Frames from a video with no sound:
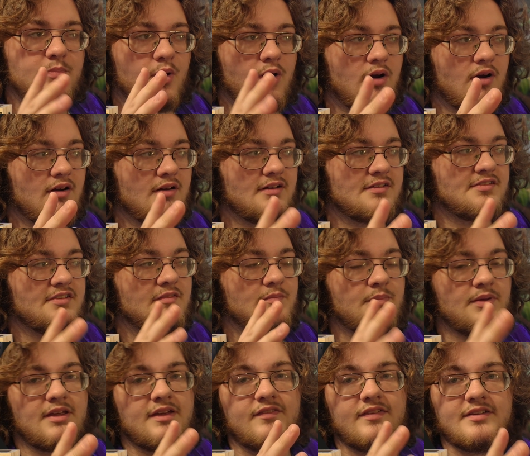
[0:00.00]
perks of
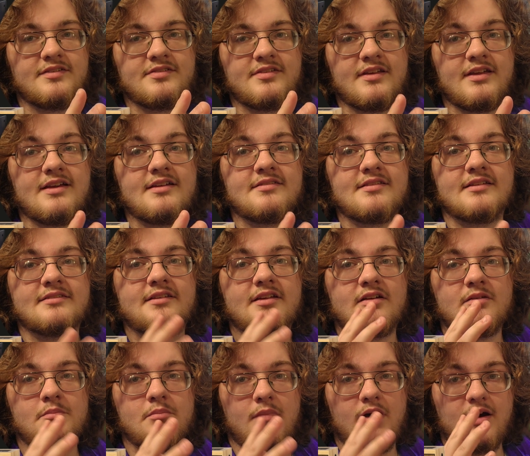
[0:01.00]
PVC is that
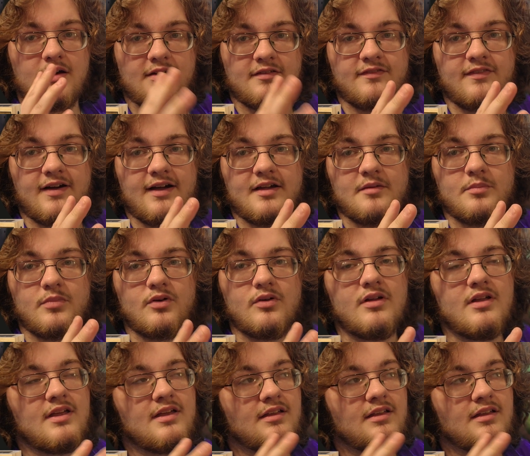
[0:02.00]
they're modifiable,